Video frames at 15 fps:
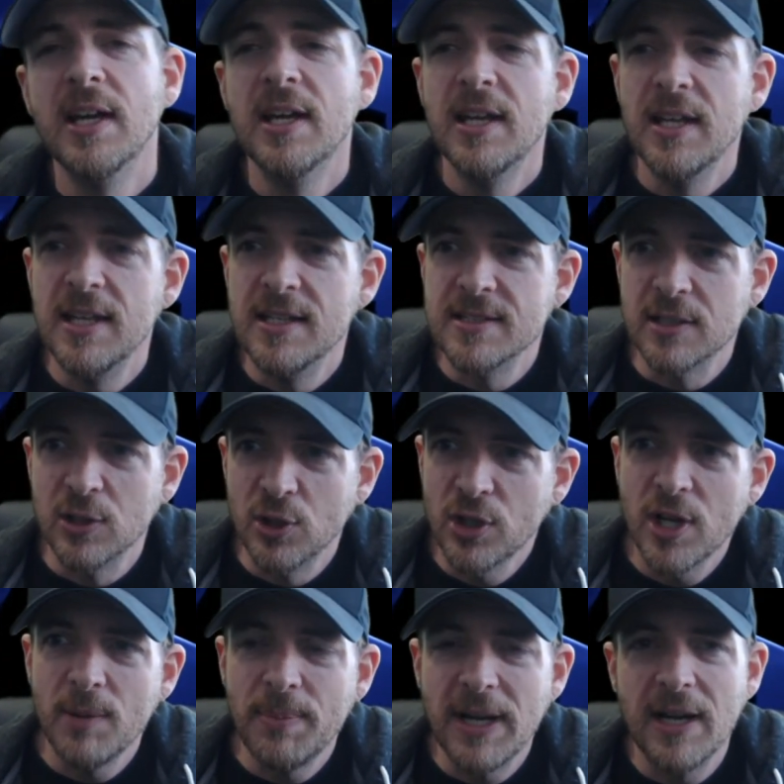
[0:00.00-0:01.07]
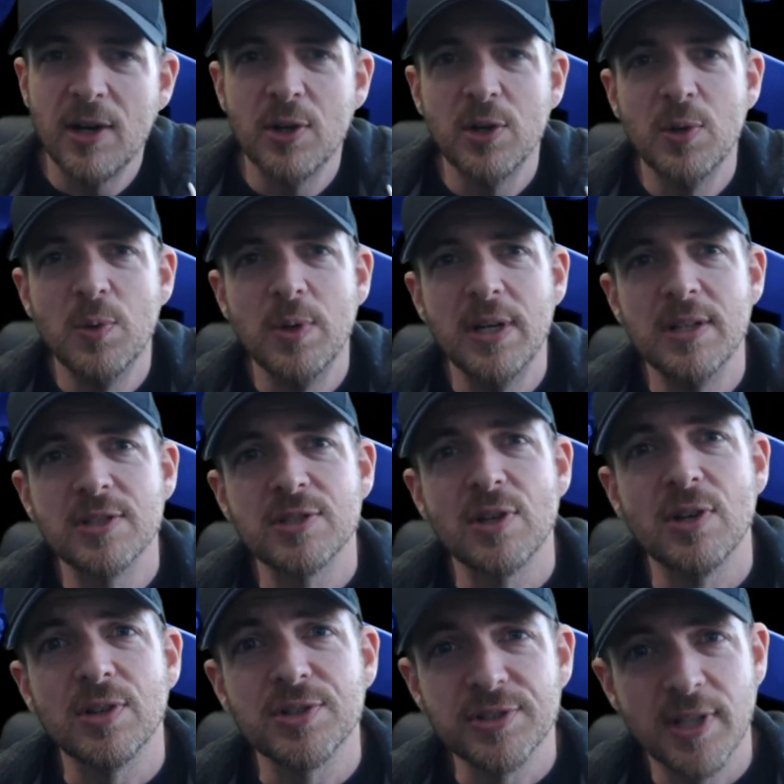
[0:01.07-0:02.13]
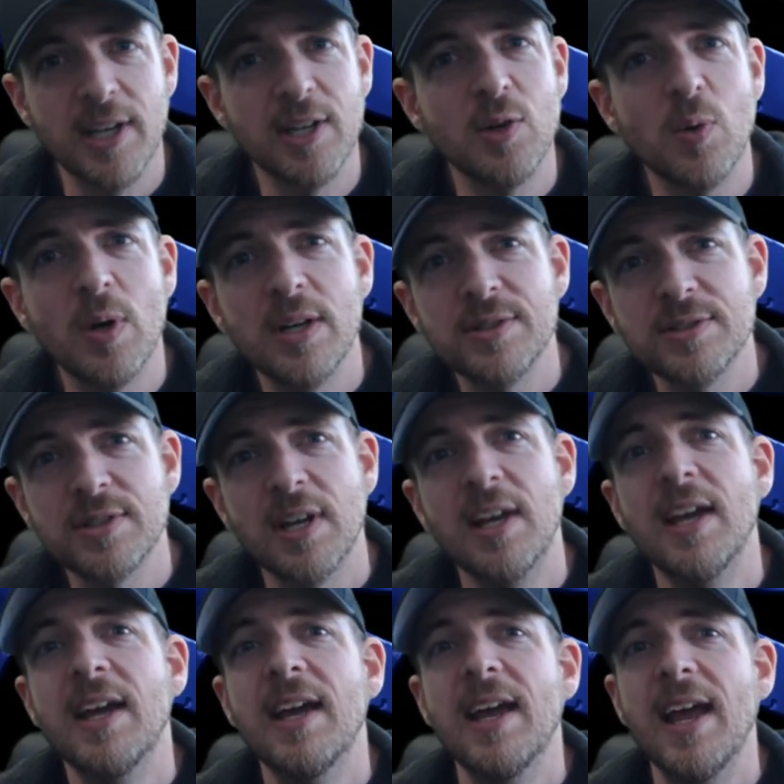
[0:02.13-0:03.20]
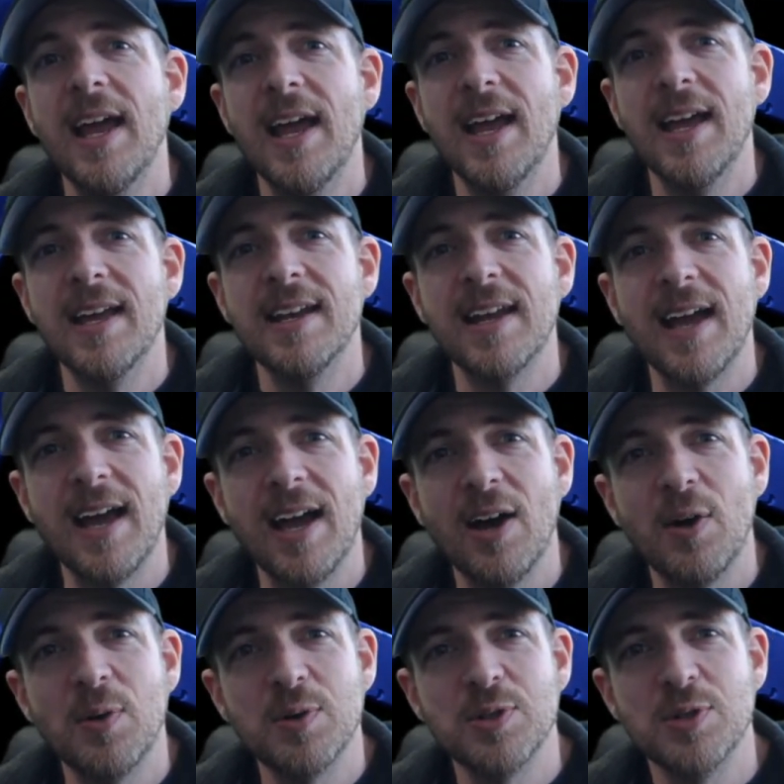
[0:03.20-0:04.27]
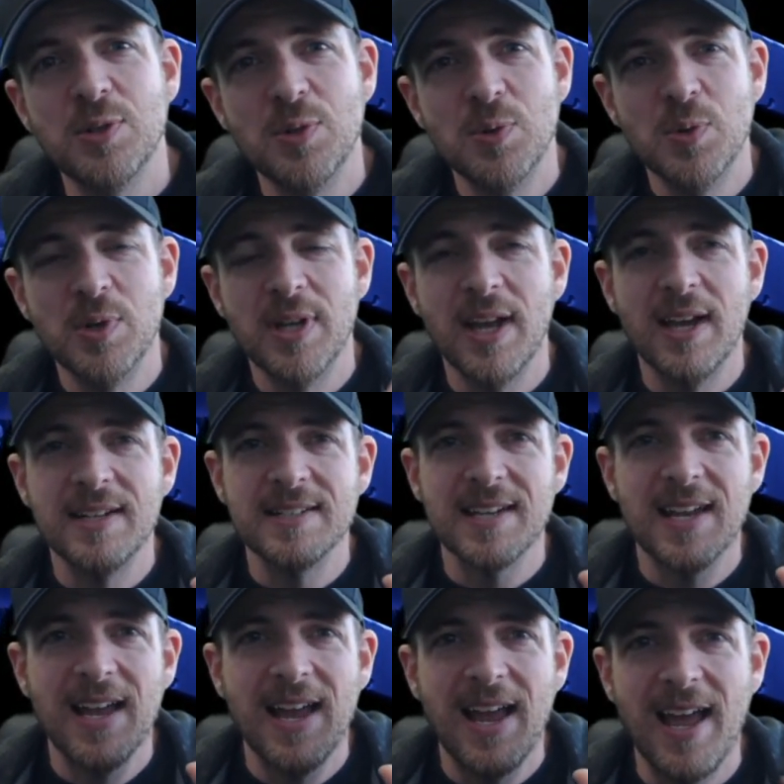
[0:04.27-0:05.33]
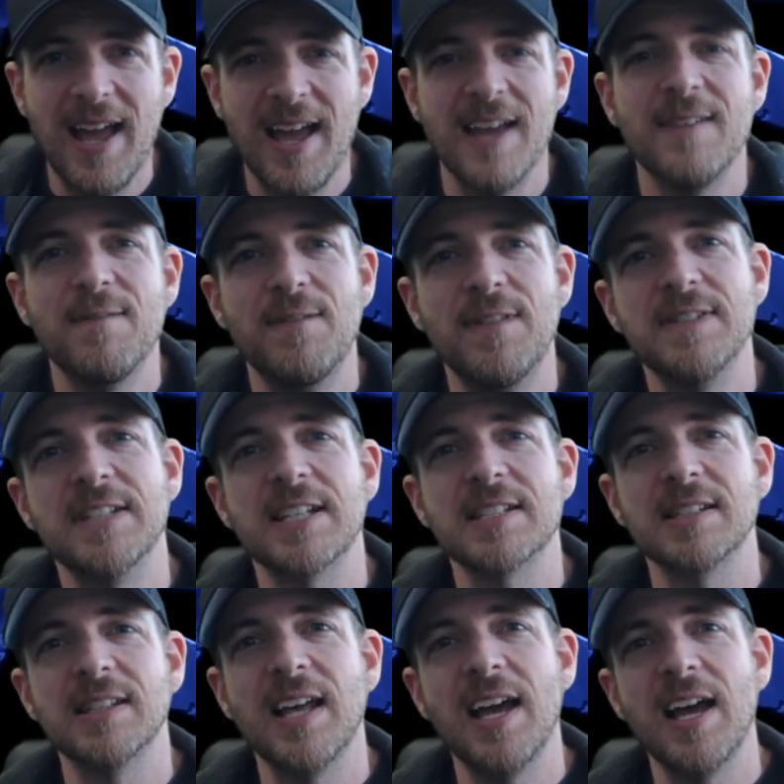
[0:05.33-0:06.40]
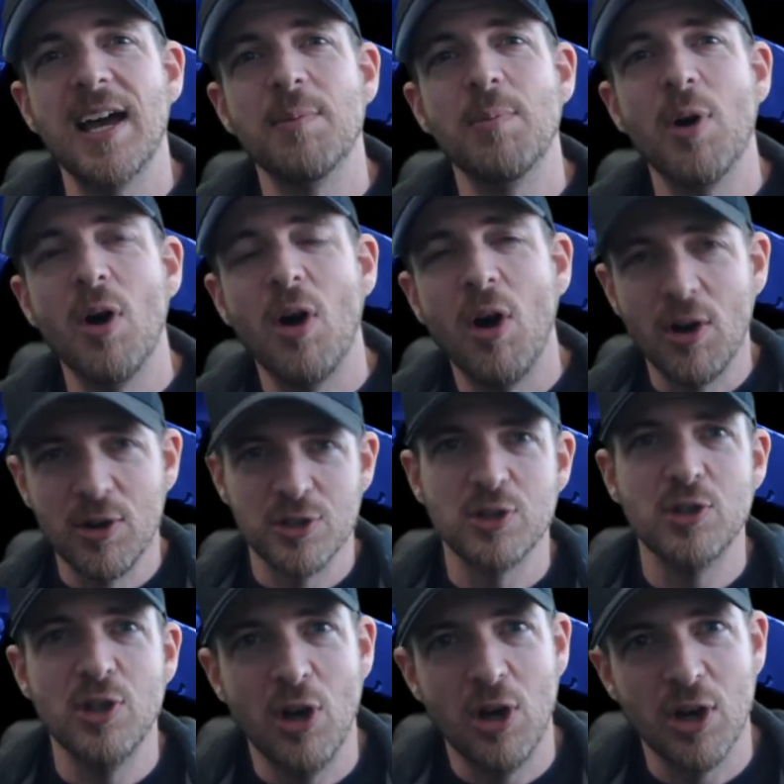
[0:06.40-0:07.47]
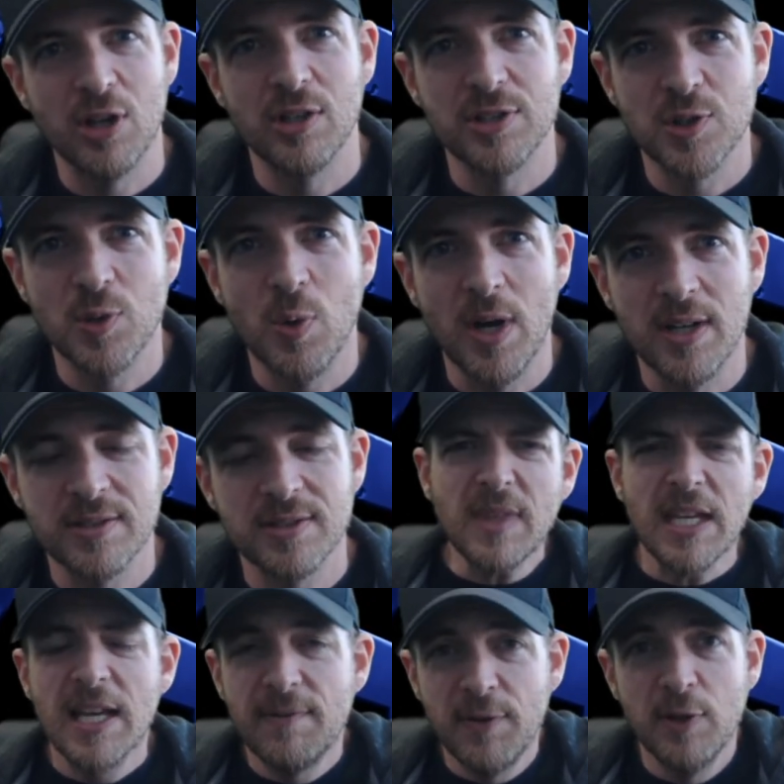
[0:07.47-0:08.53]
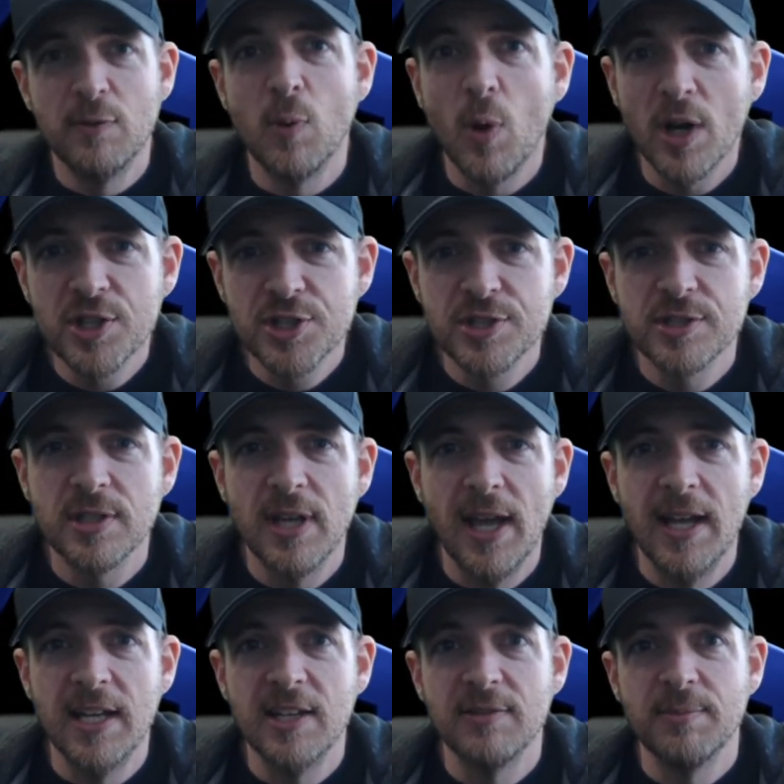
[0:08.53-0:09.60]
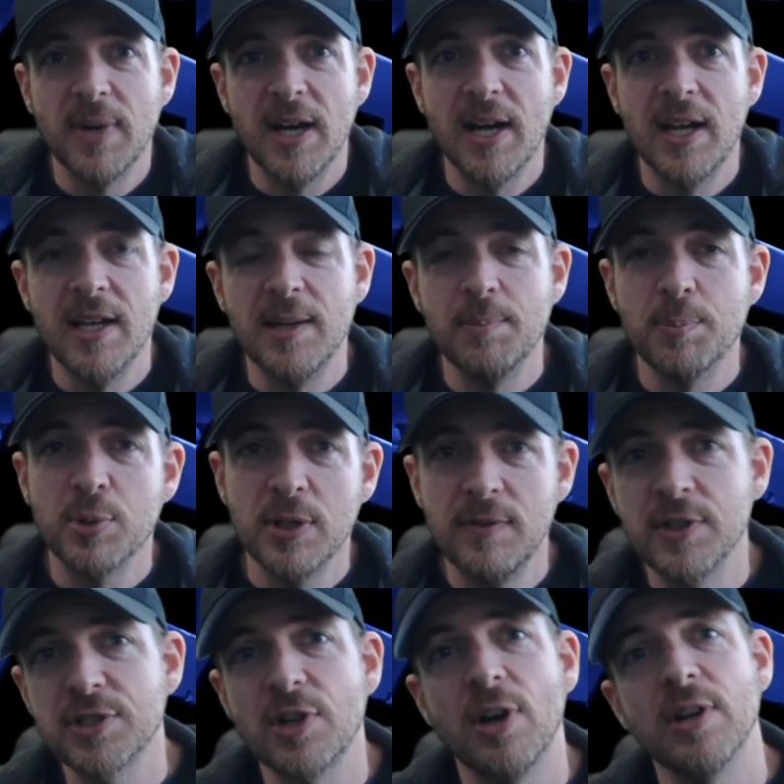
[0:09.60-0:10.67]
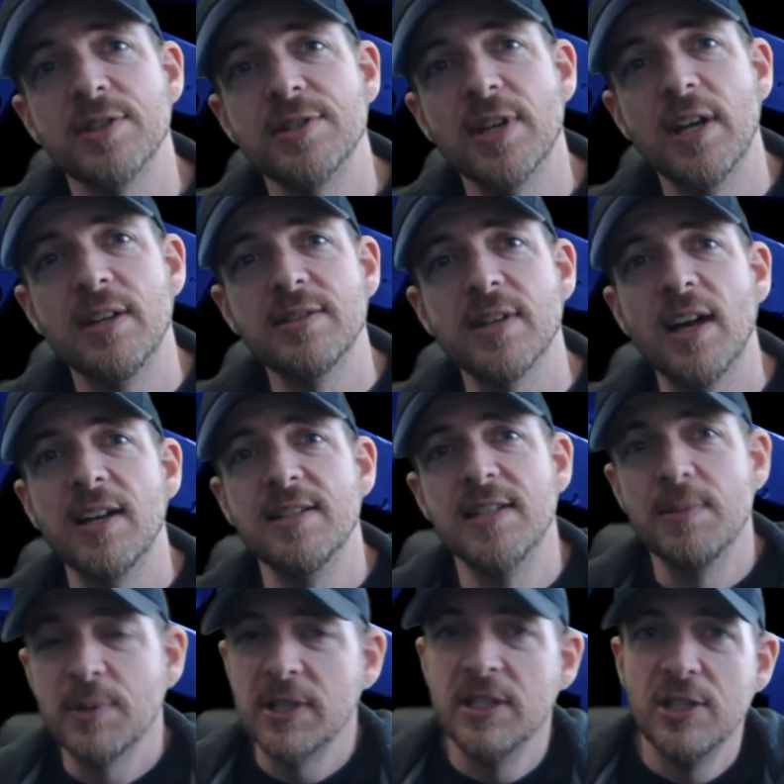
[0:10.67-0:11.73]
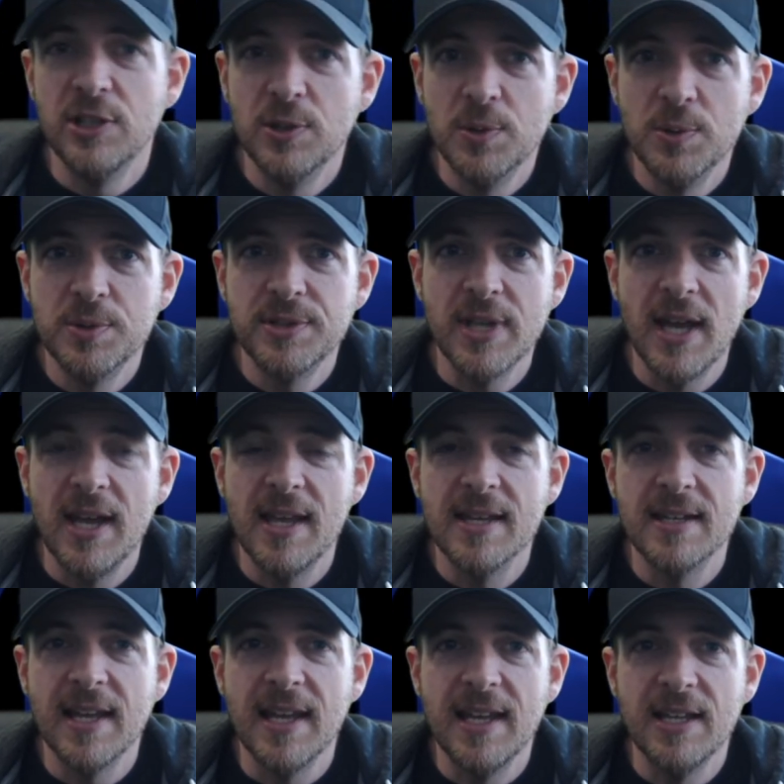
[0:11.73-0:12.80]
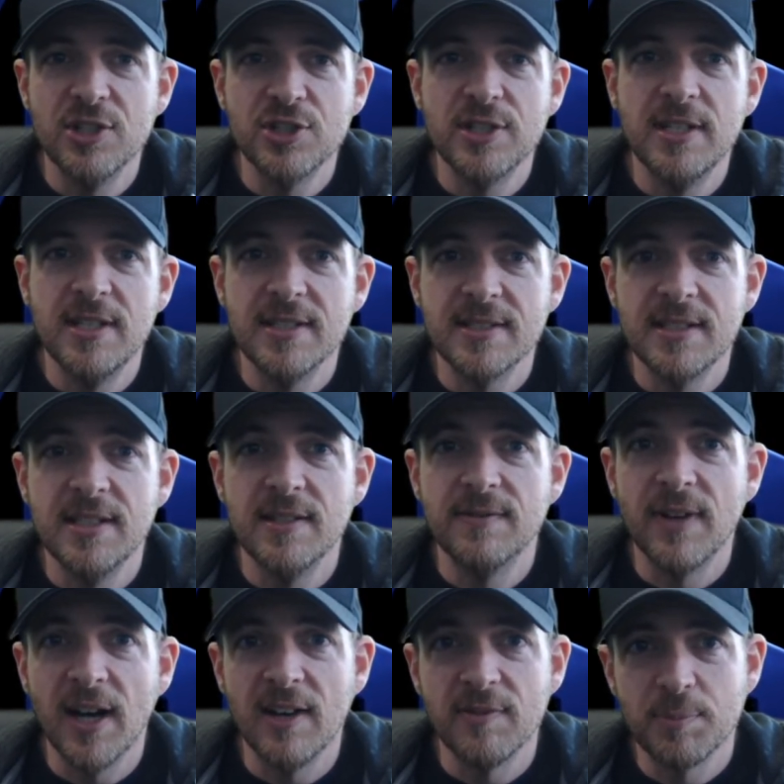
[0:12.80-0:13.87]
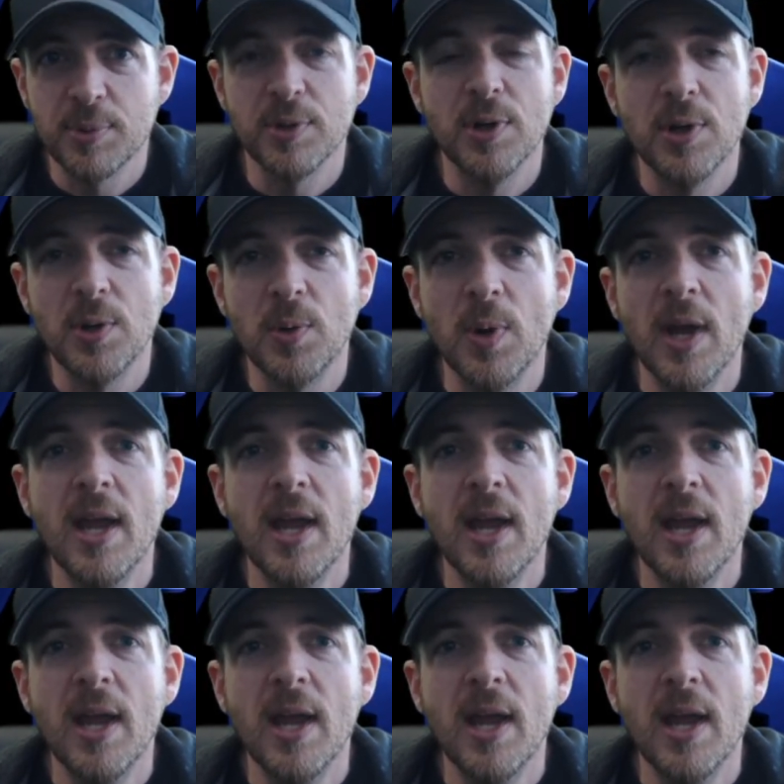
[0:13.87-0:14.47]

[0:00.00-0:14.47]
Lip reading: is look up how to install SideQuest and how to get Hand Physics Lab onto the Oculus Quest. If you've watched any of my previous content, I typically use an HTC Vive Pro,